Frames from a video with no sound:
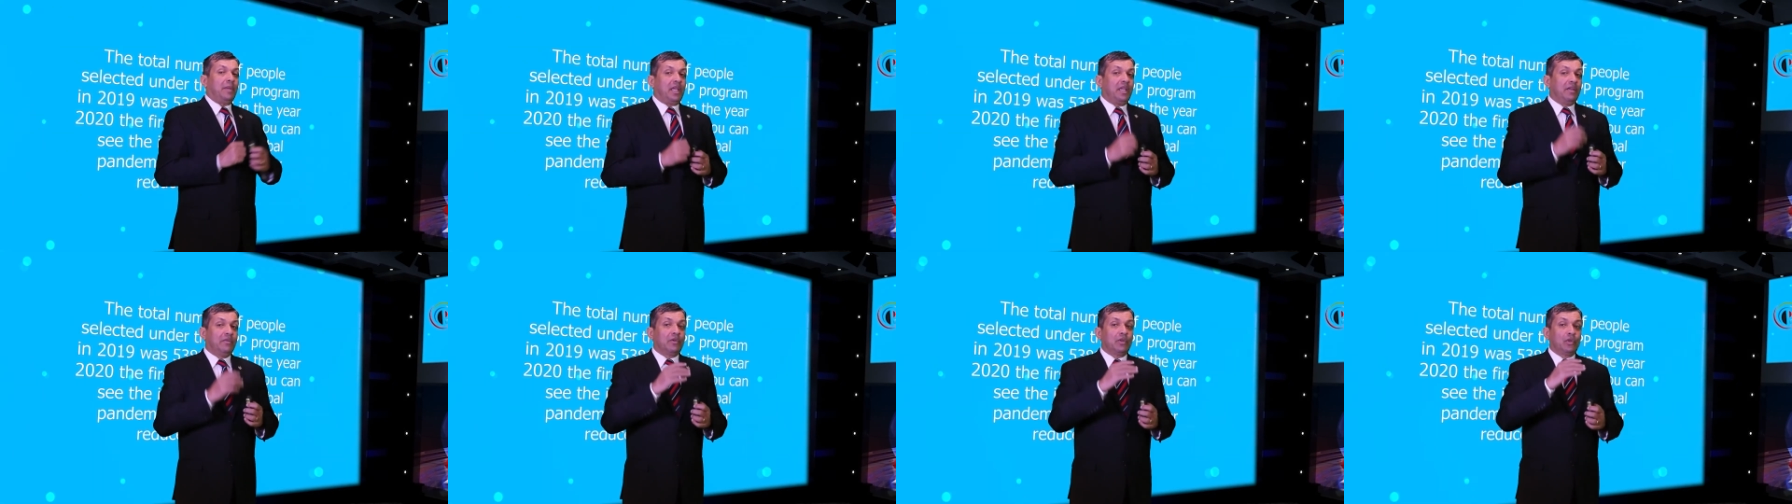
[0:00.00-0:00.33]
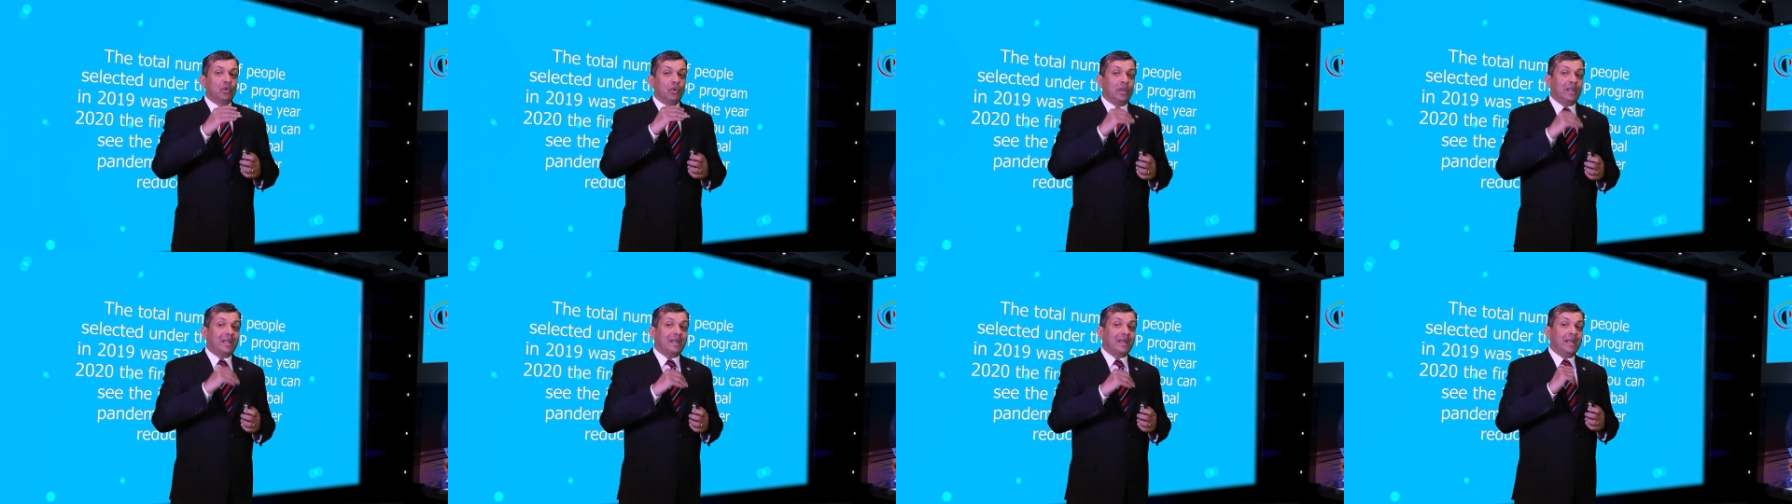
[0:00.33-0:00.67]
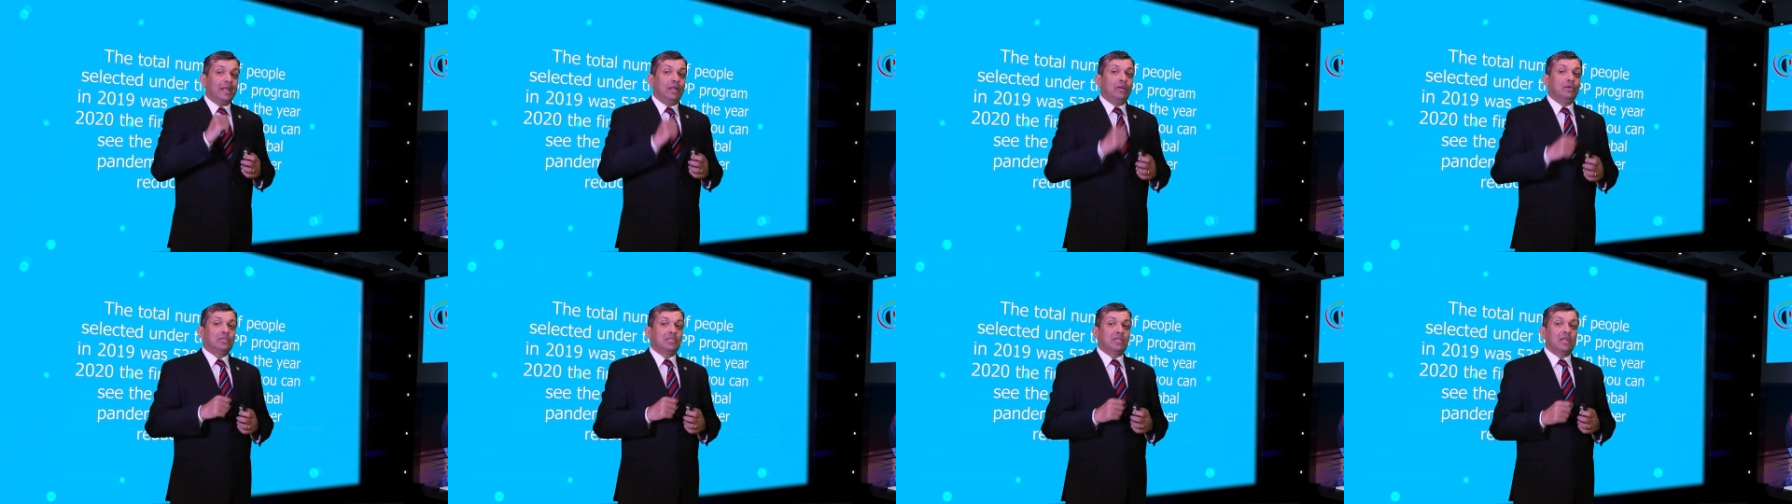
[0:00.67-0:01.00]
Even though it
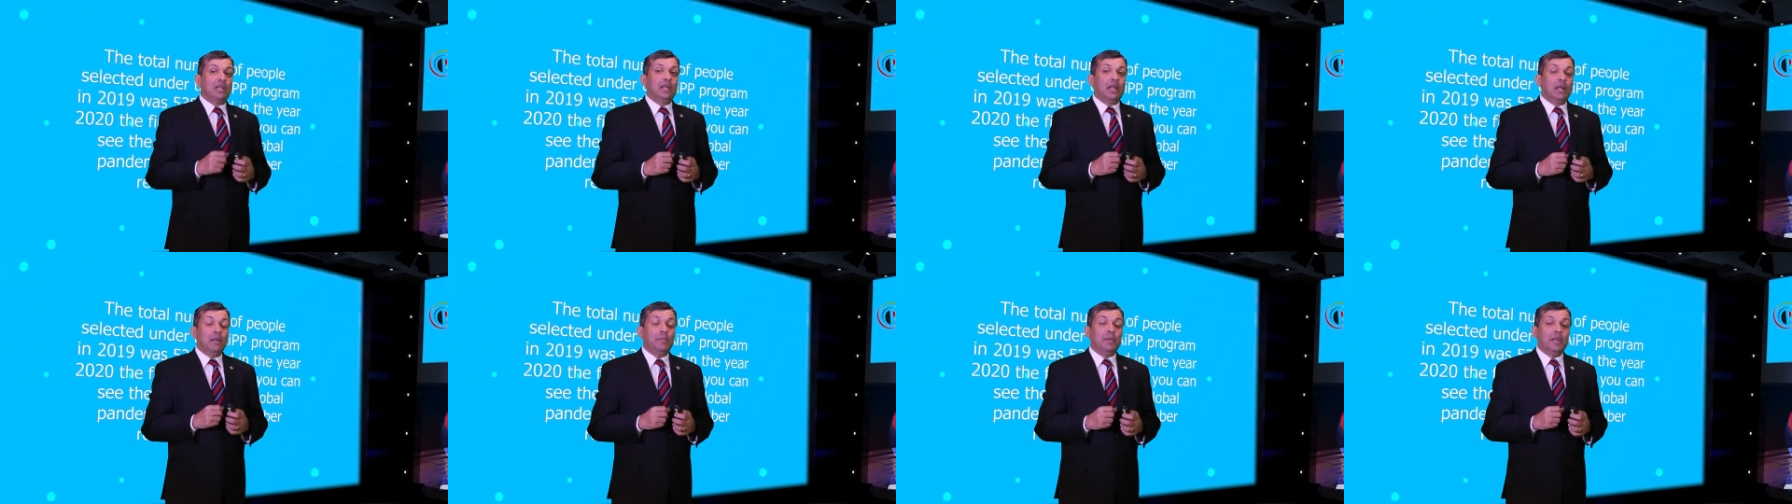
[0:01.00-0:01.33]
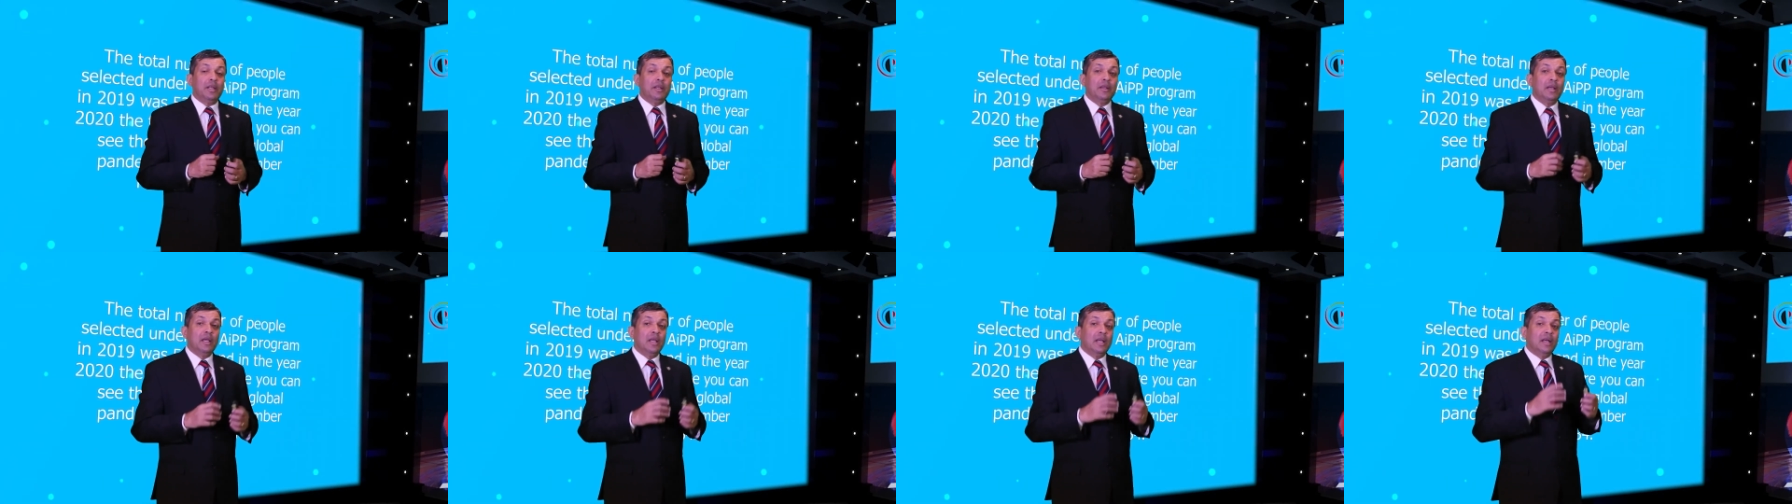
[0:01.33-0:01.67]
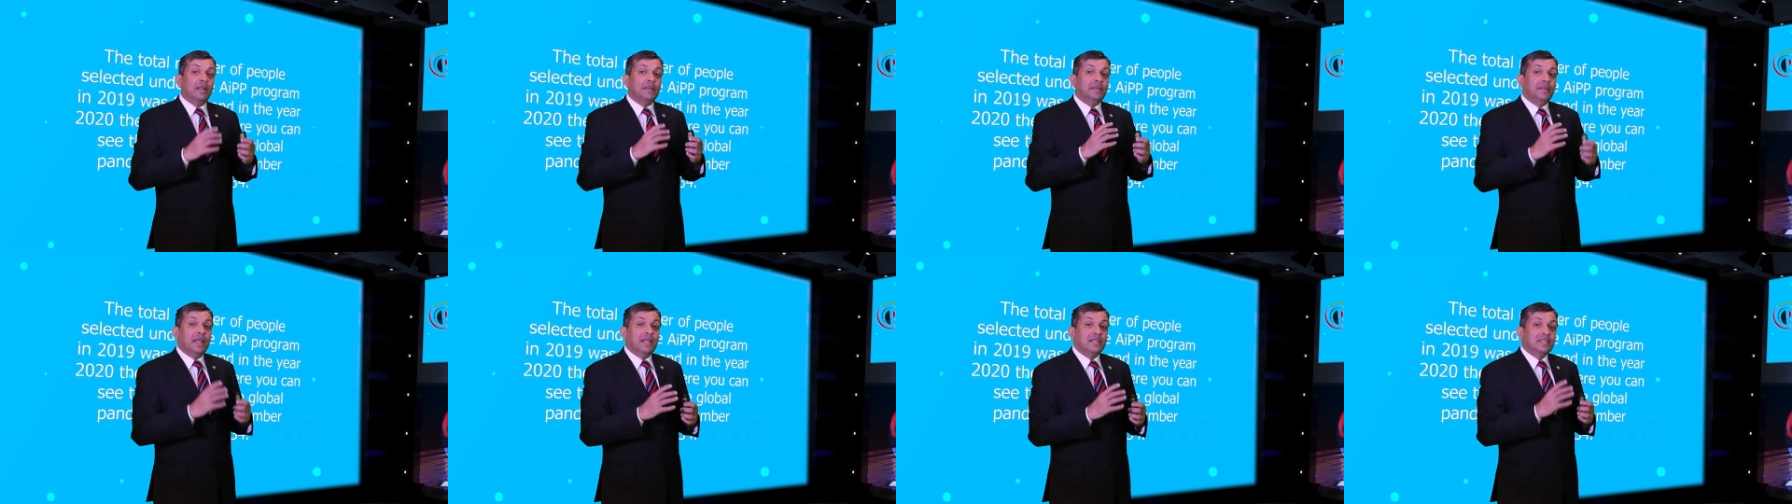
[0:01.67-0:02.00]
reduced a little bit,
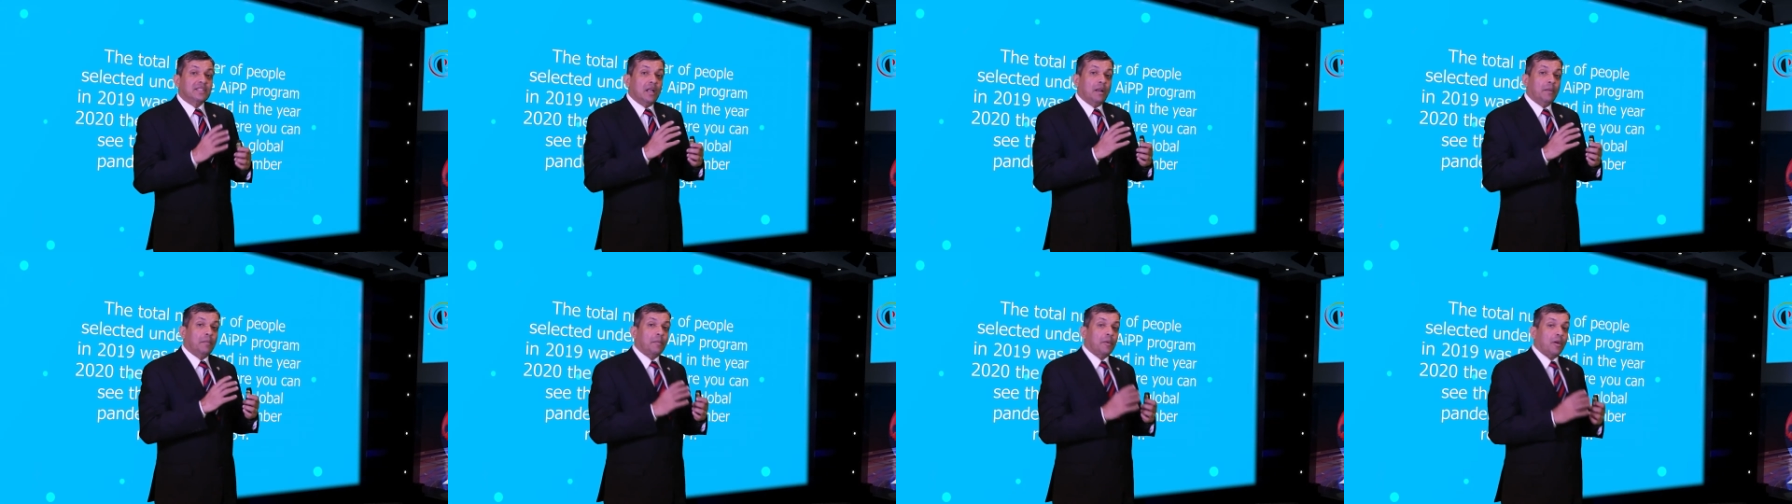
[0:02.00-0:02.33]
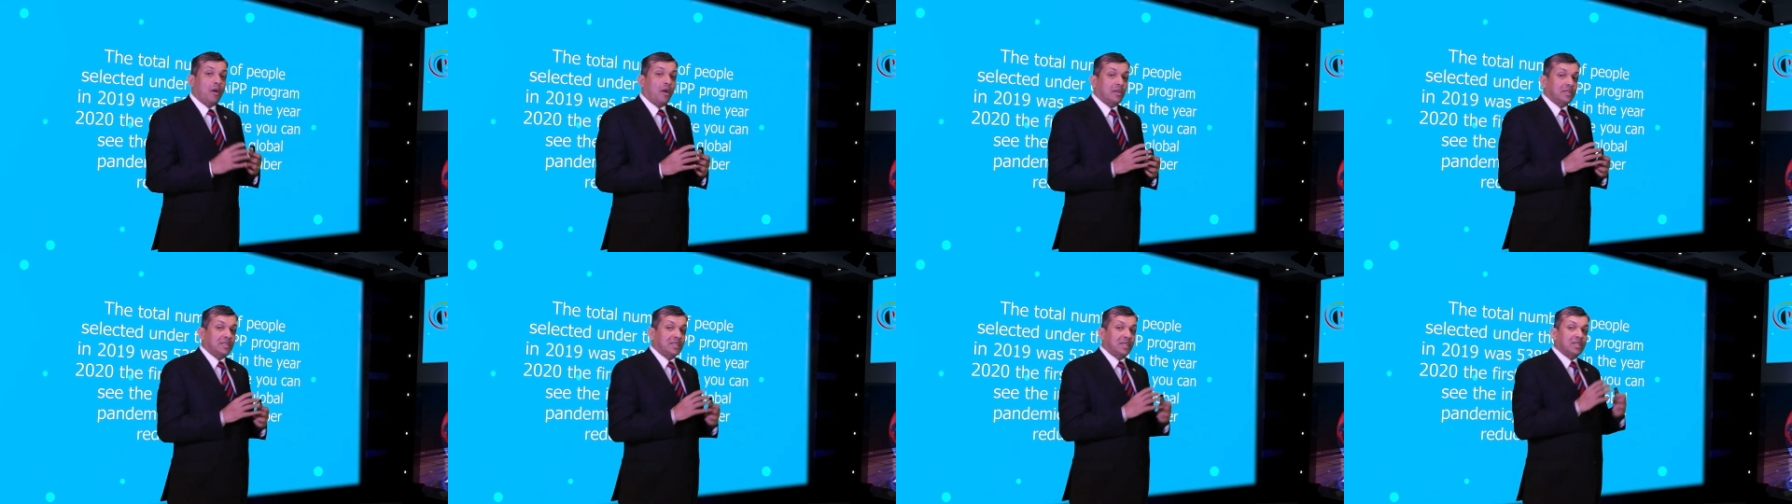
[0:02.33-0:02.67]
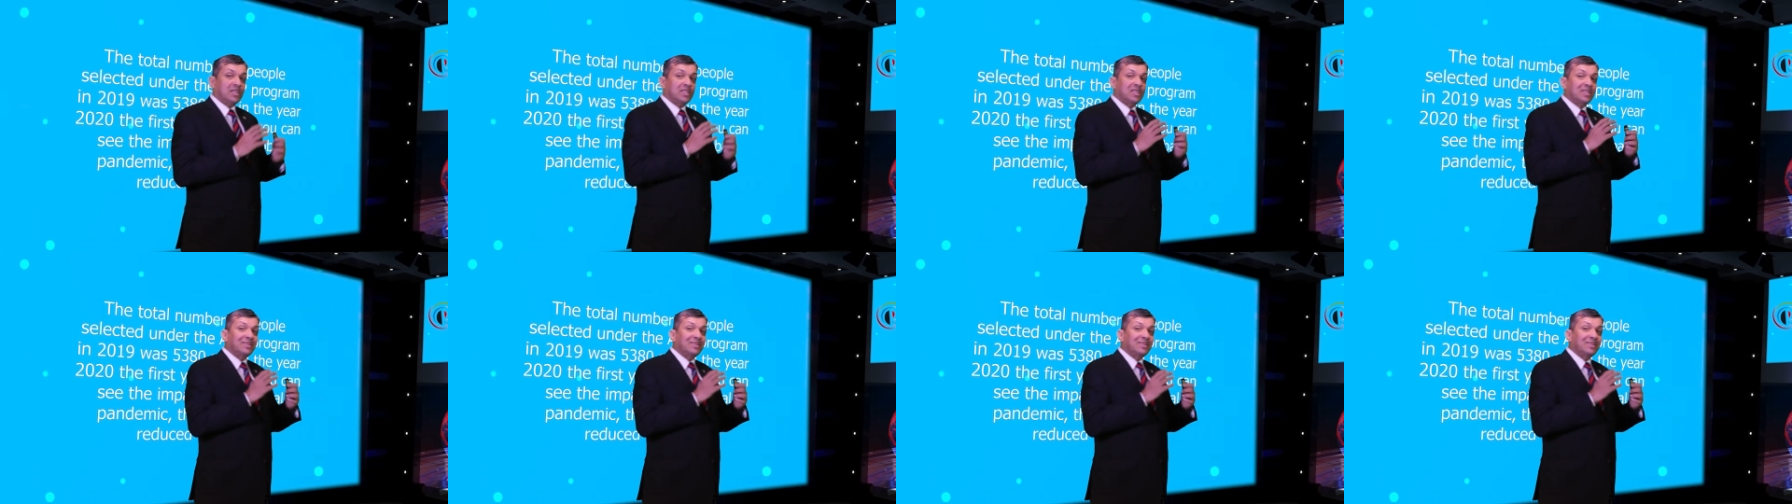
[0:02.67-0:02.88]
they still processed